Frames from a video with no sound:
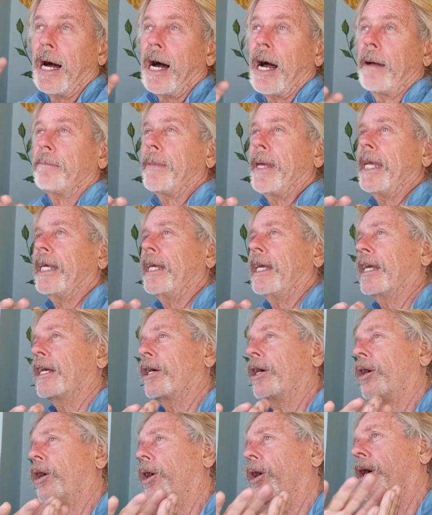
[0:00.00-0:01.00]

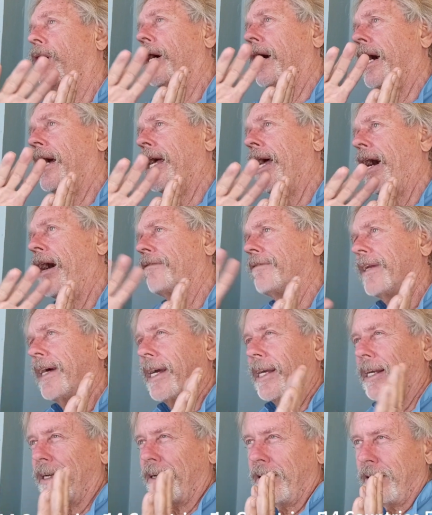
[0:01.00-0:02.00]
I have
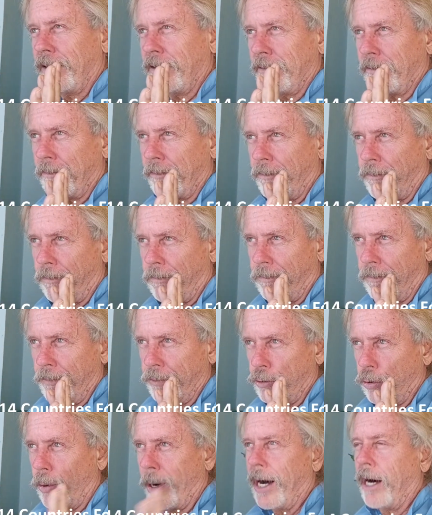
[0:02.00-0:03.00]
like
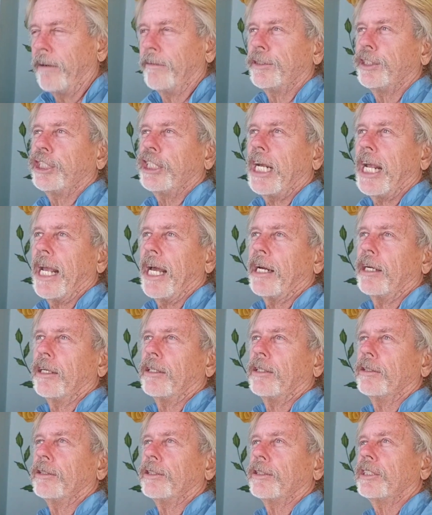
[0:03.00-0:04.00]
12
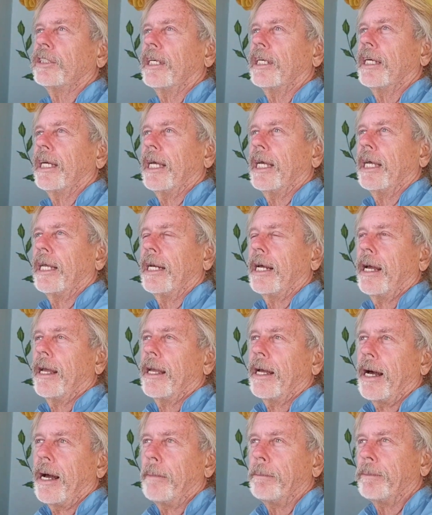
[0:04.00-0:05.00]
channels, and
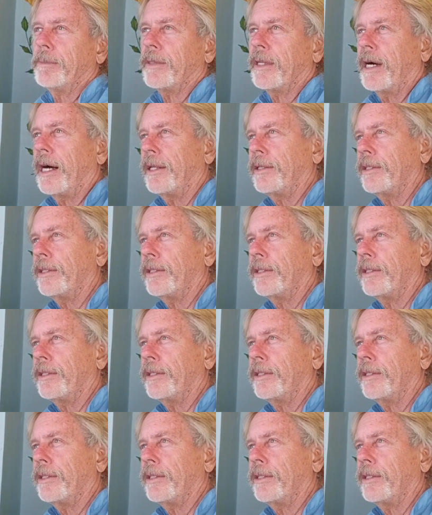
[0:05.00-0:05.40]
I'm